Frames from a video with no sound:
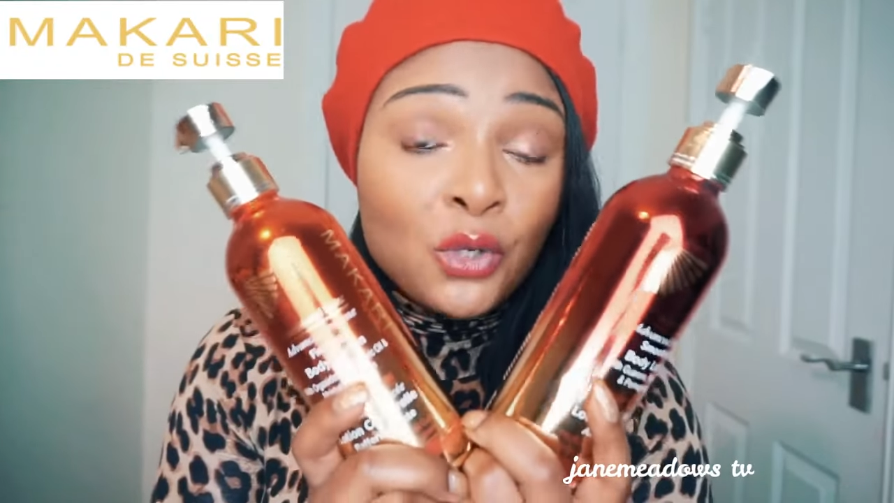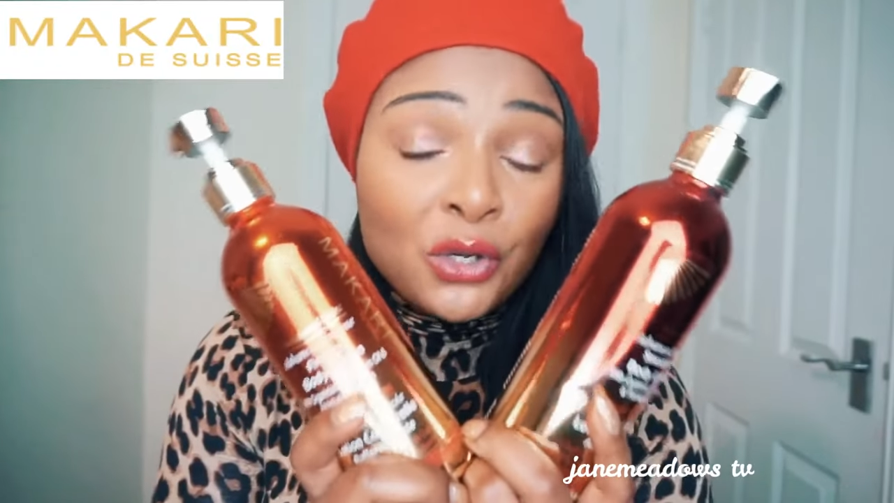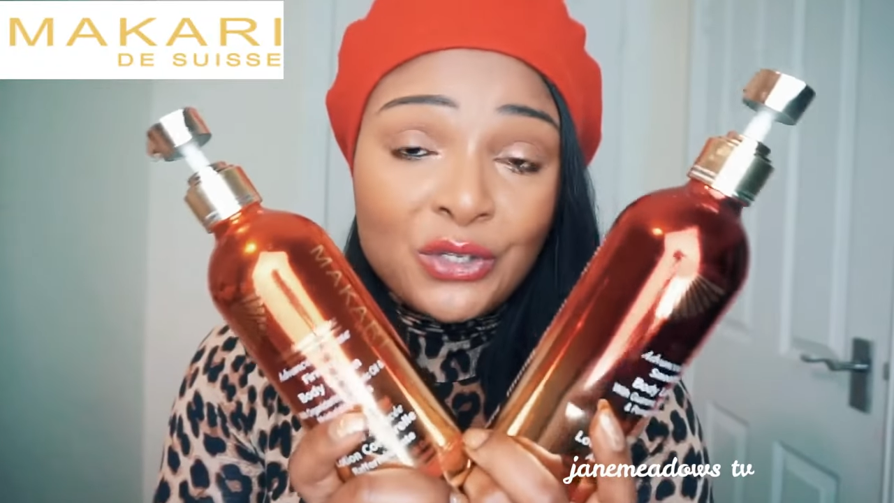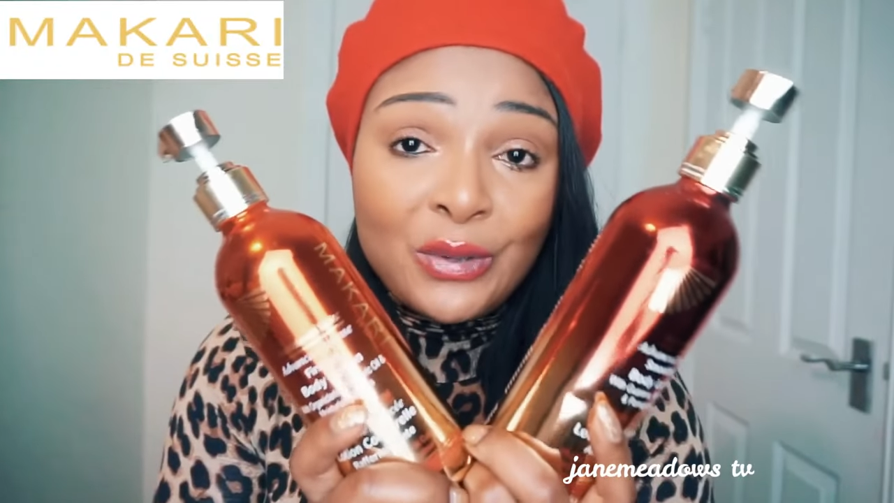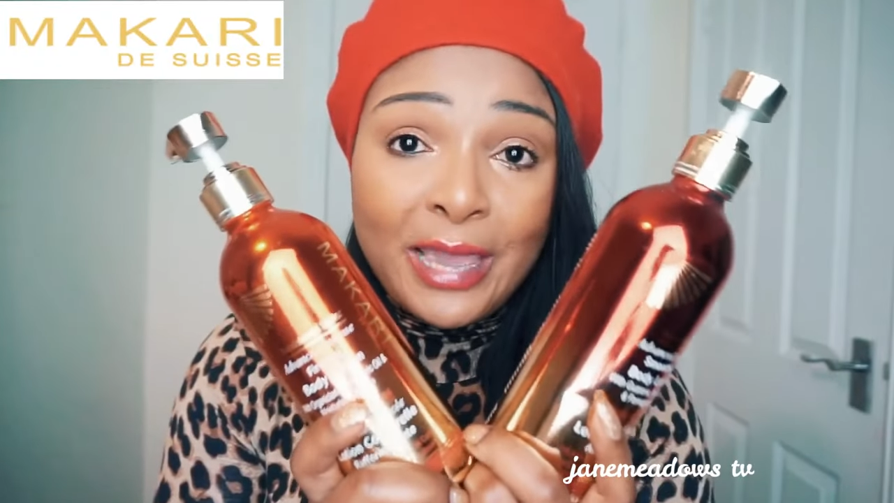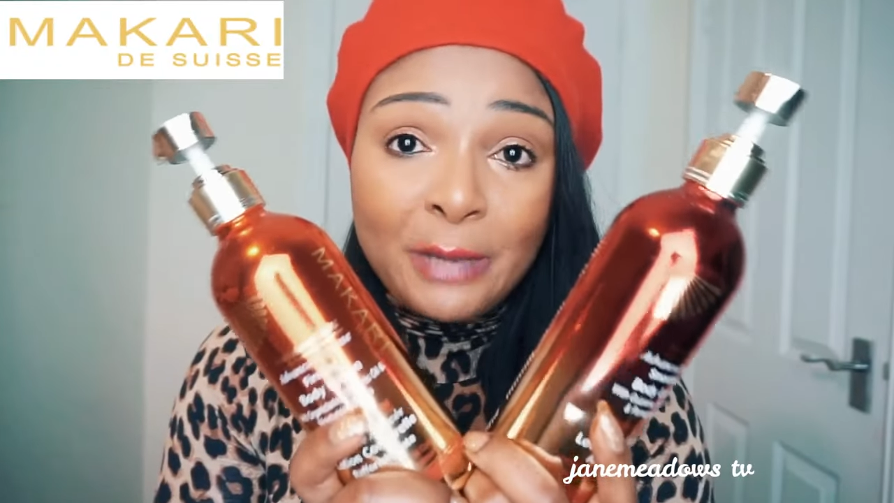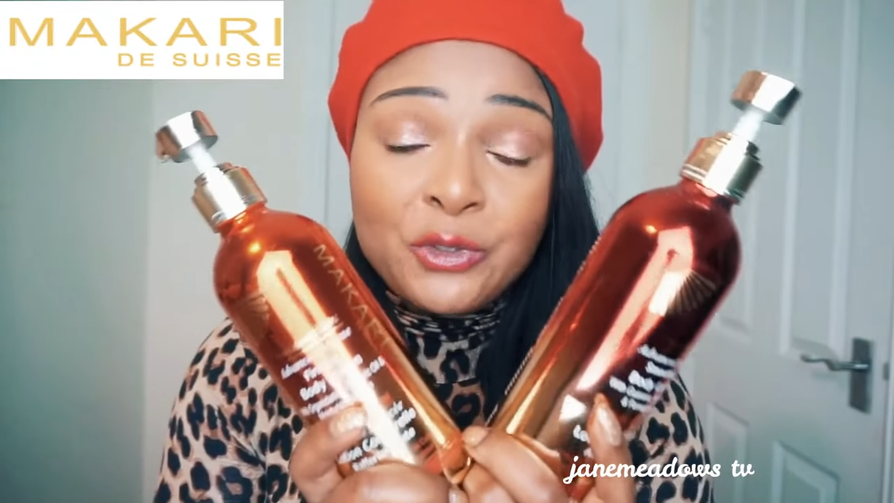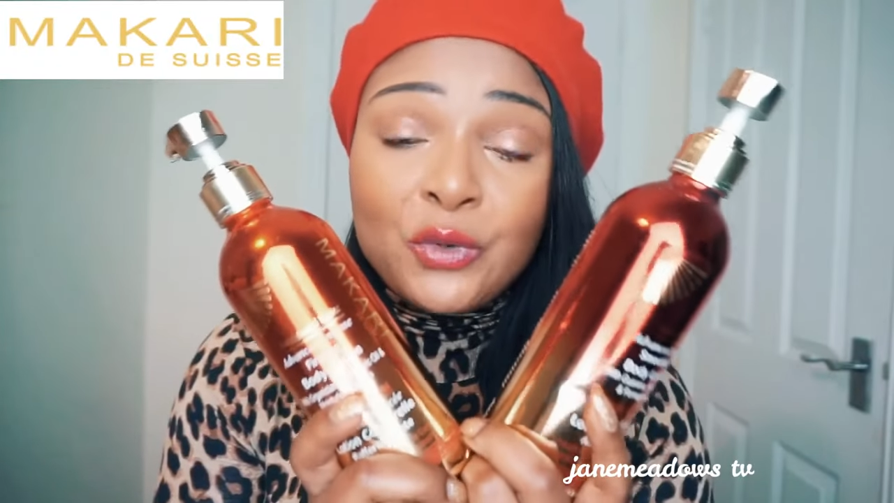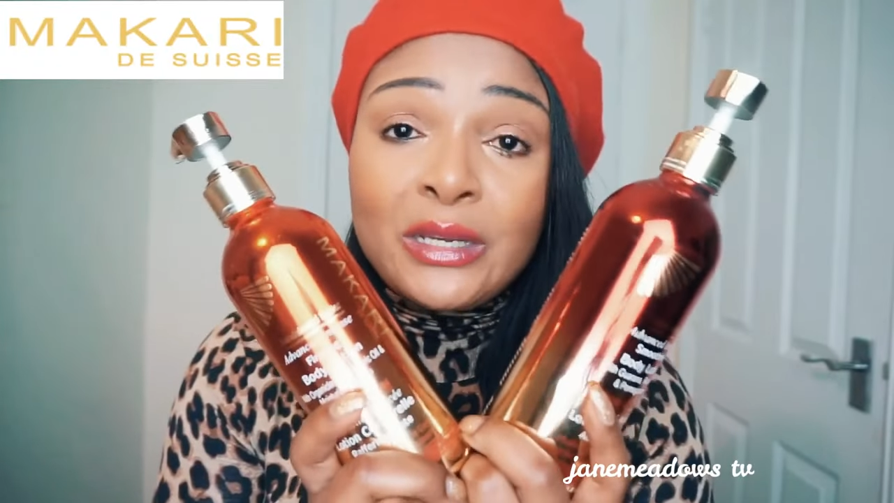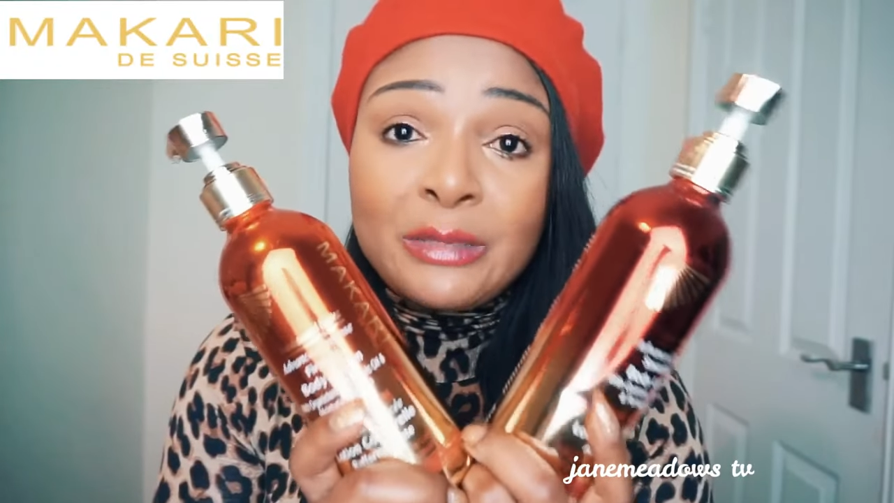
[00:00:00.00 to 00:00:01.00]
would also help
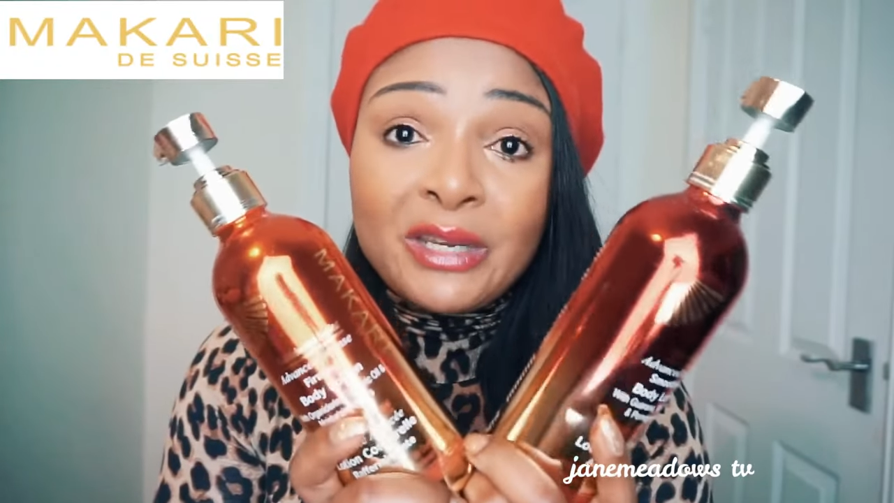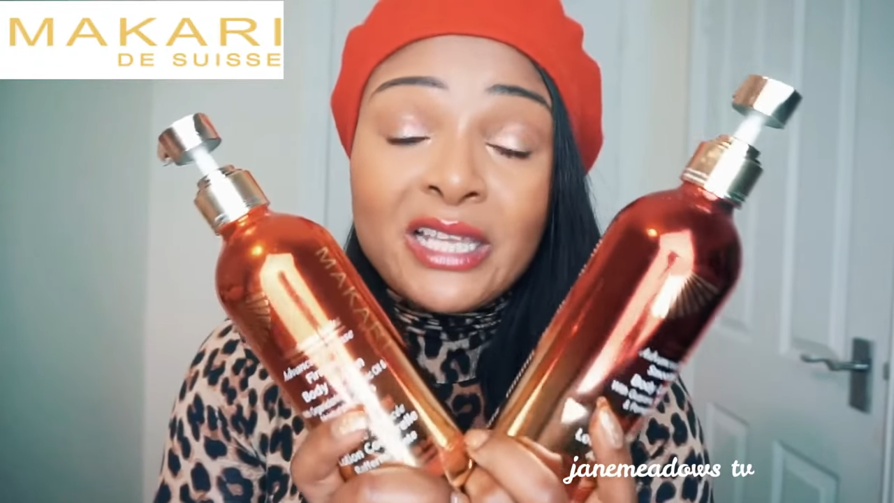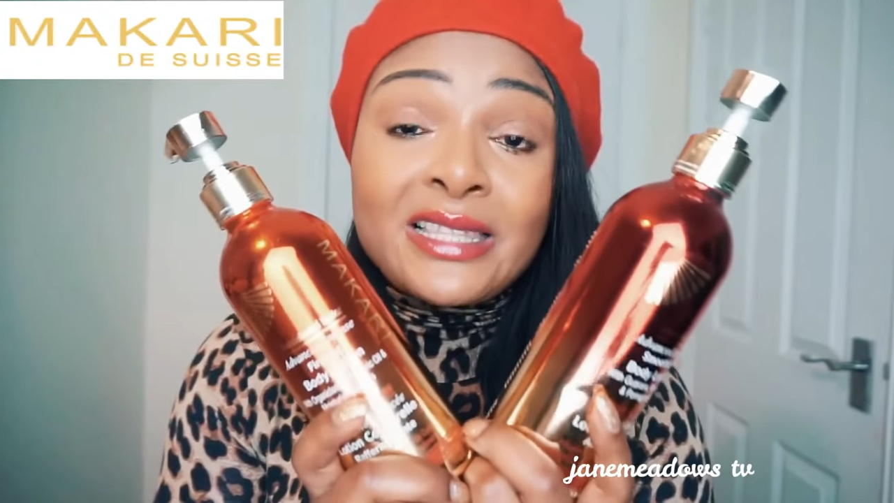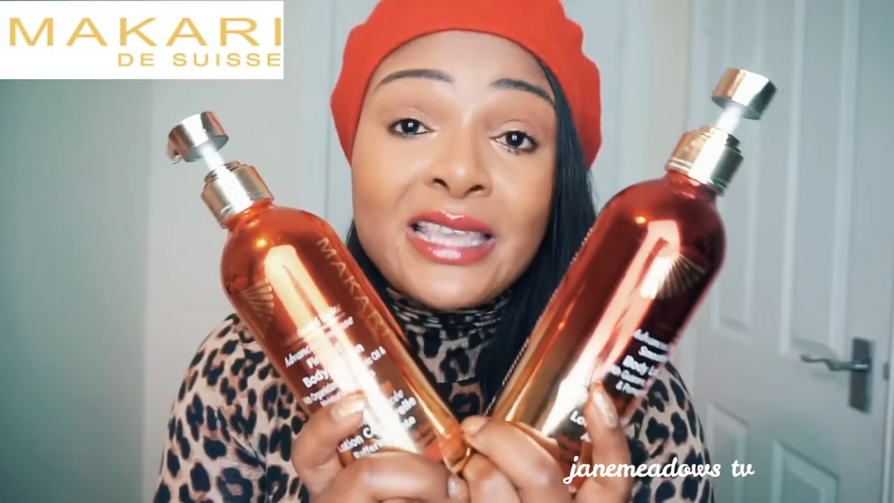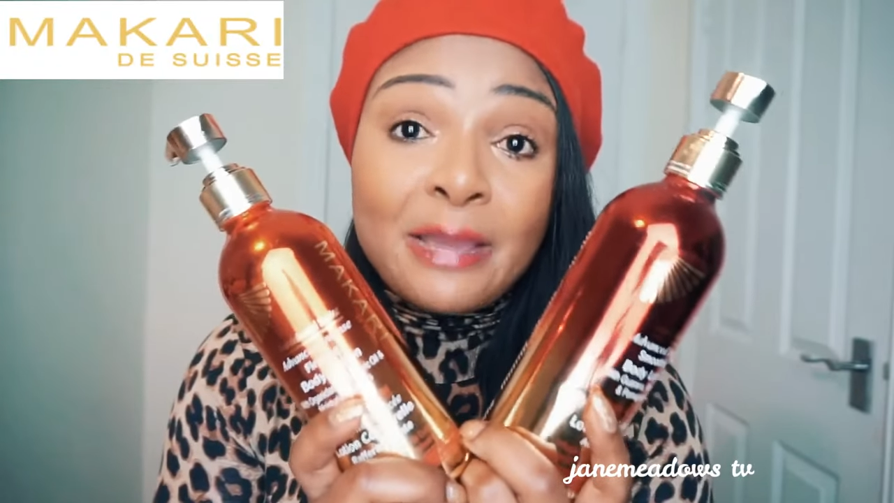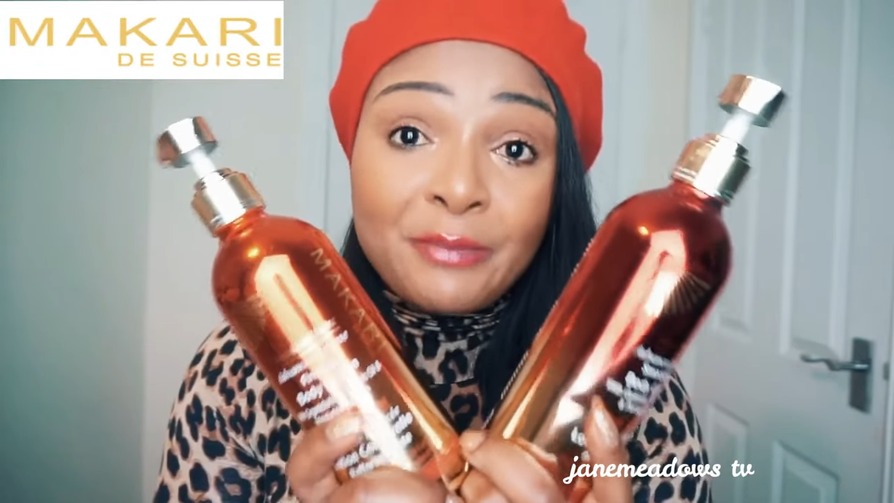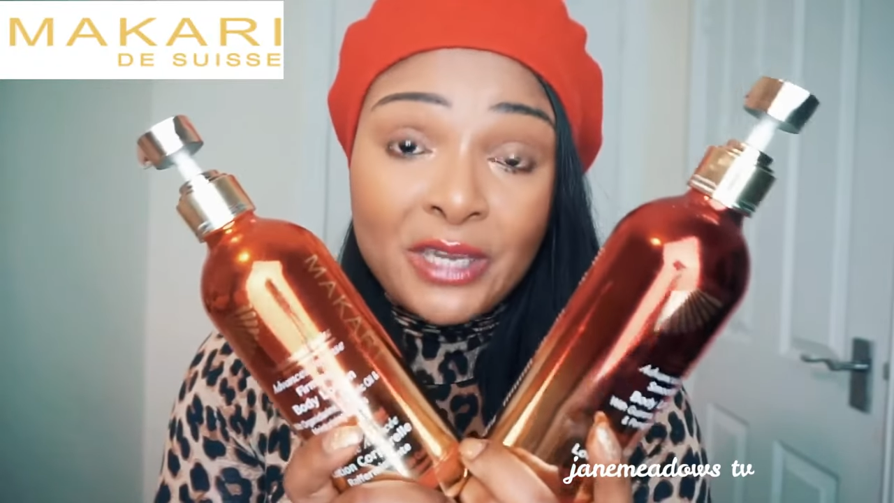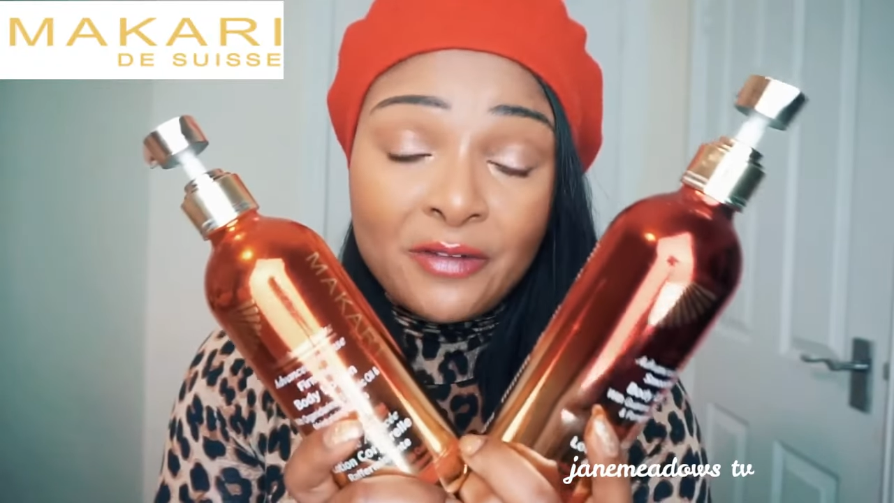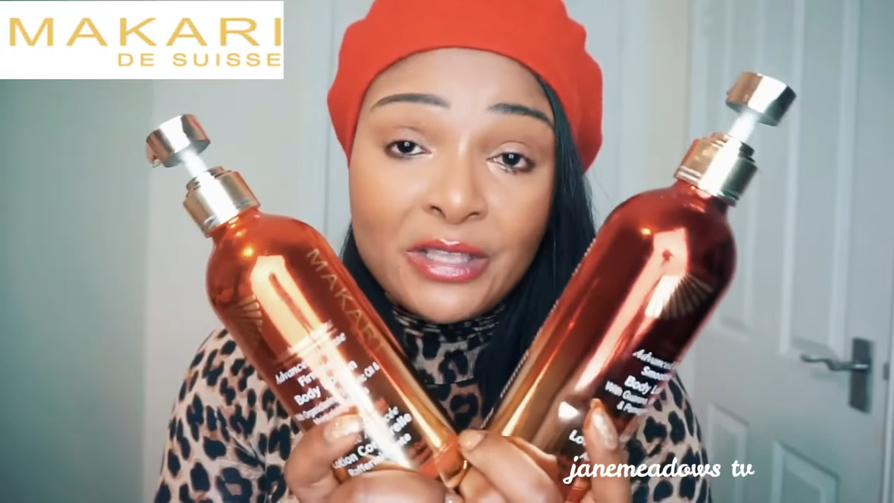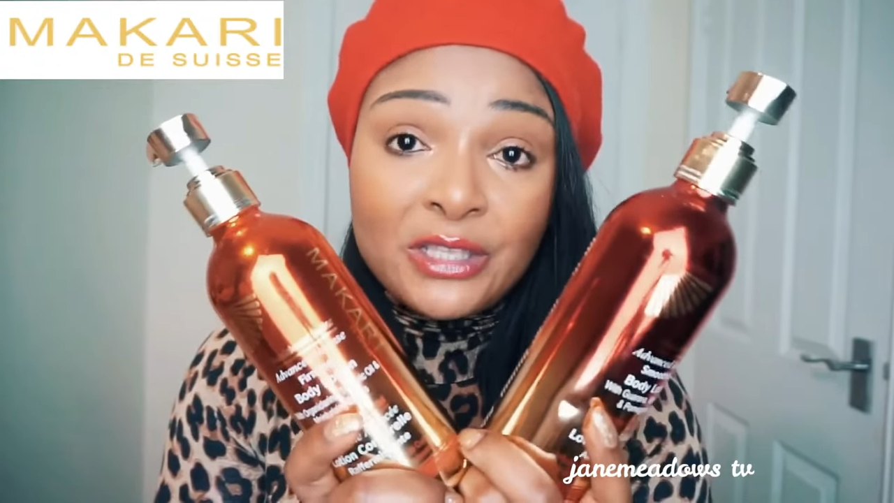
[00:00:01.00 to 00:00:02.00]
to eliminate the
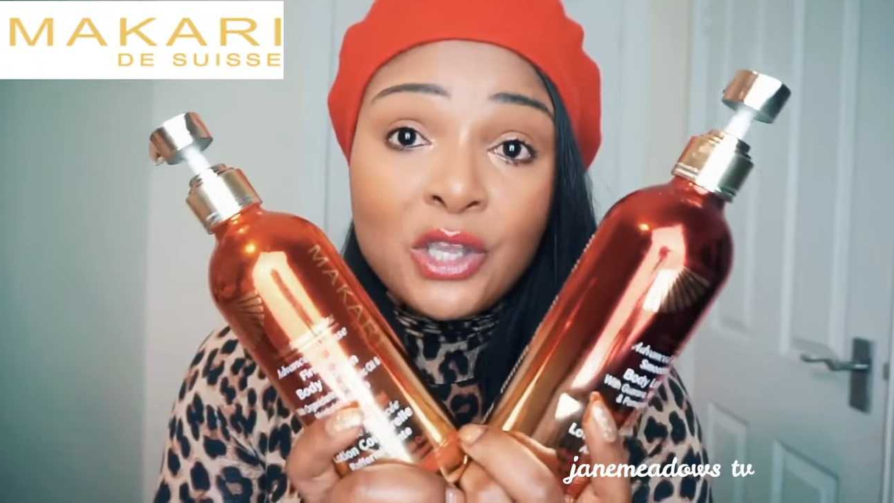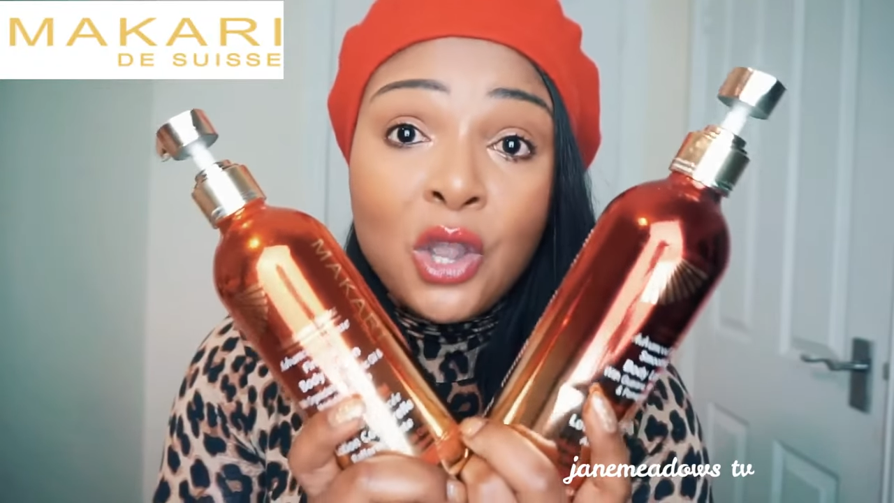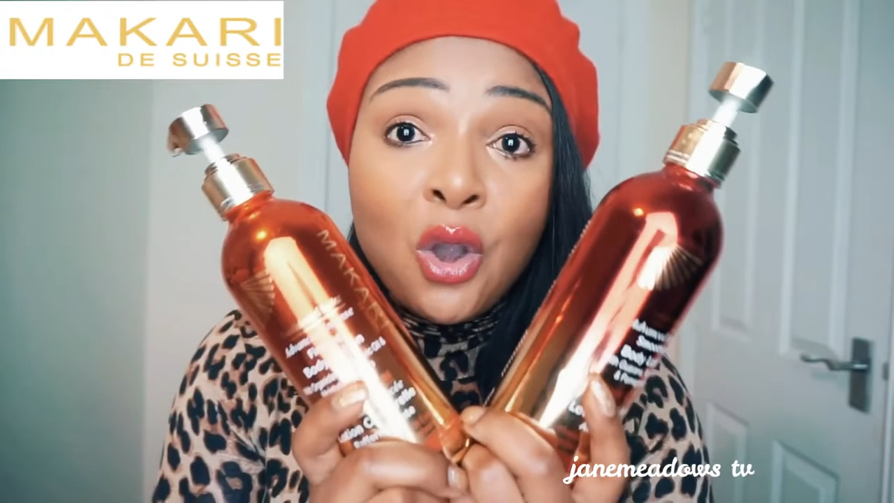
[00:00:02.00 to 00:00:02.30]
appearance